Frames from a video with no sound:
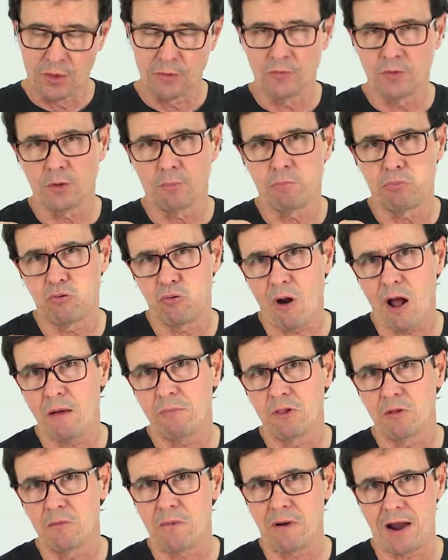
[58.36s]
The
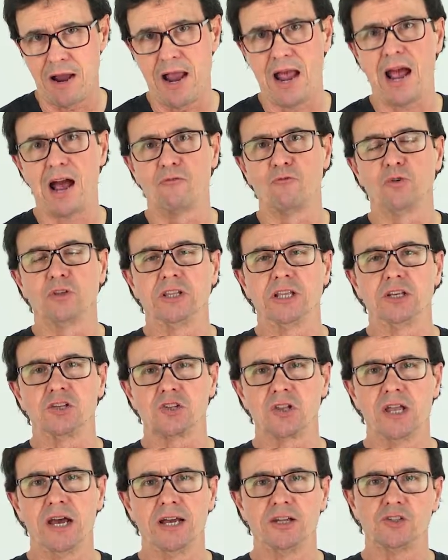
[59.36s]
problem I have with
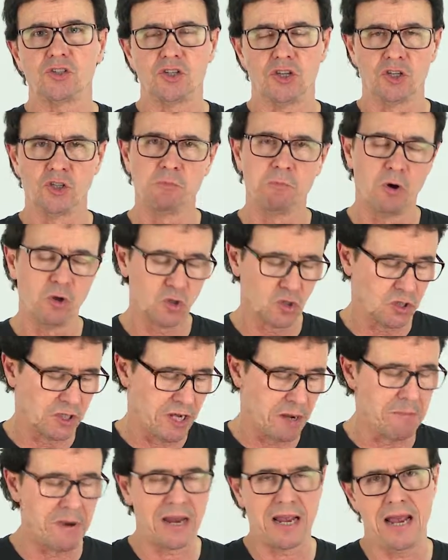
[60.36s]
these lights is
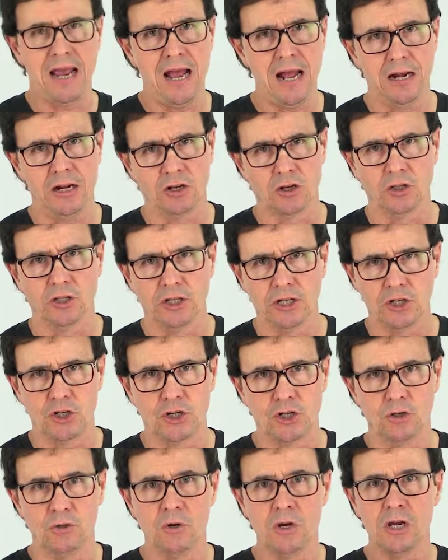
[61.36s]
mostly a mechanical
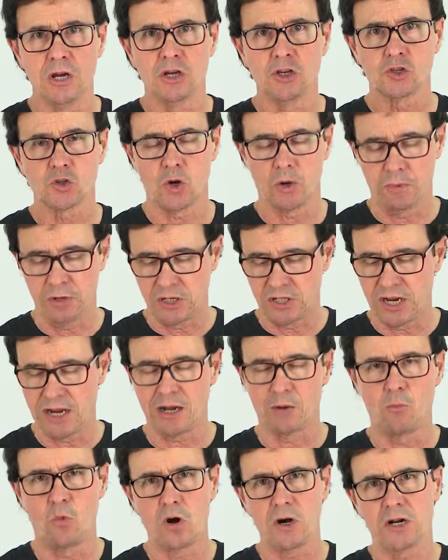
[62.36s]
issue. So I'm going to take
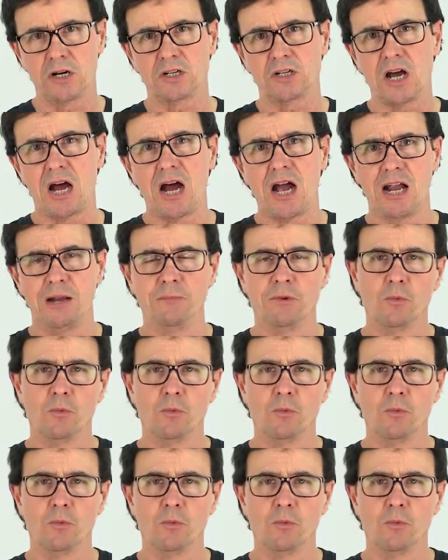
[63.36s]
them one at a time,